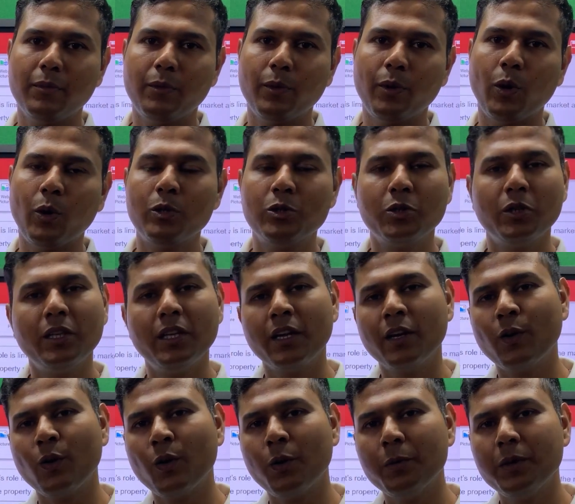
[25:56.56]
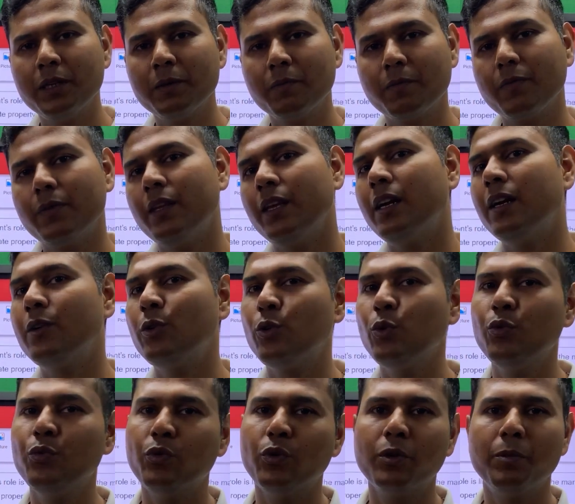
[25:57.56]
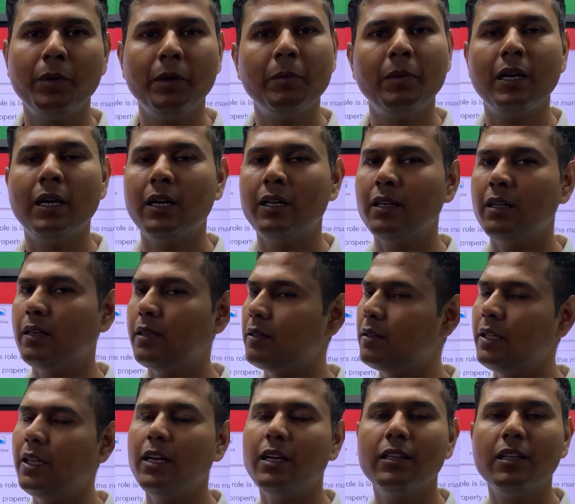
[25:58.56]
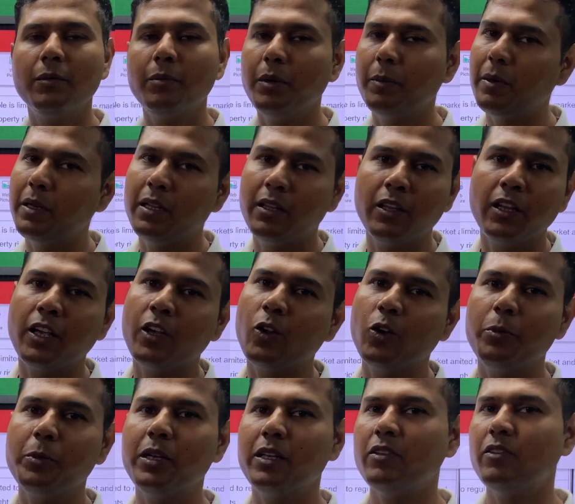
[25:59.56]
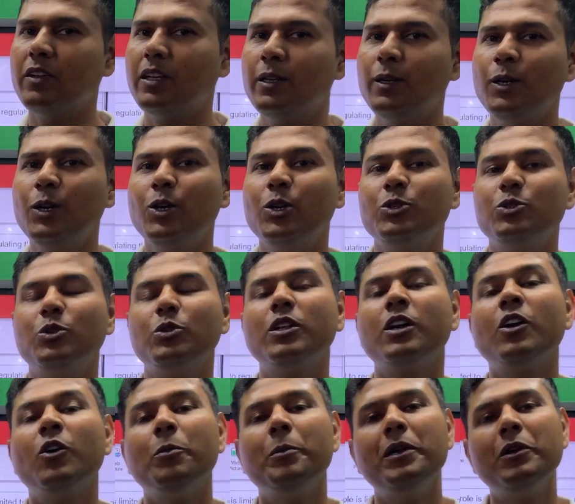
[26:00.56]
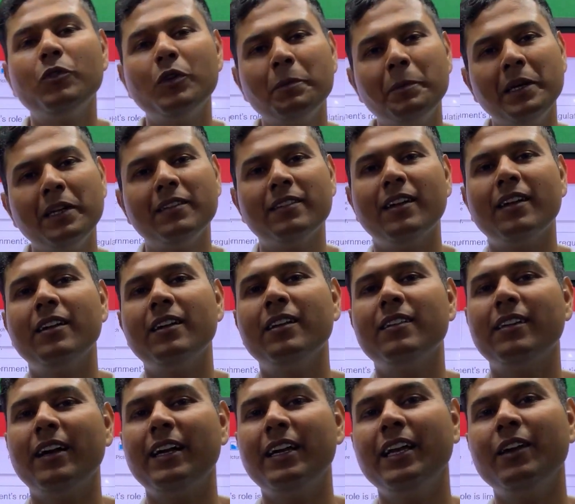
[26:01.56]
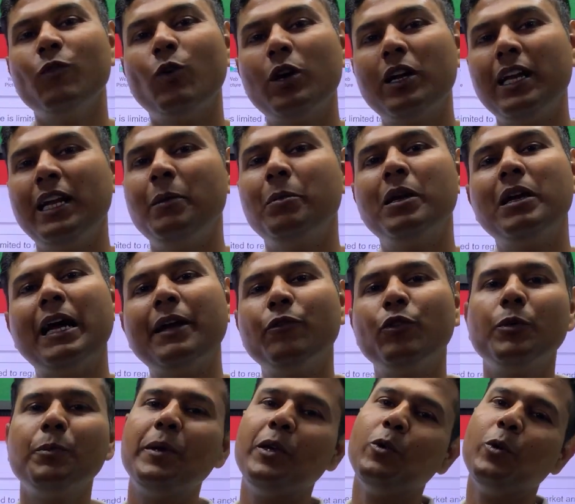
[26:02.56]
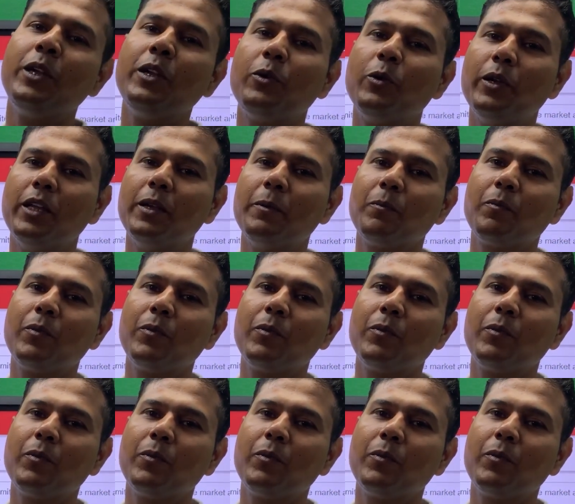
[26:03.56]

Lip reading: also in the economy. There are 2 4 people and there are other people in the economy as well. So the government would be deciding what labor I would be doing today.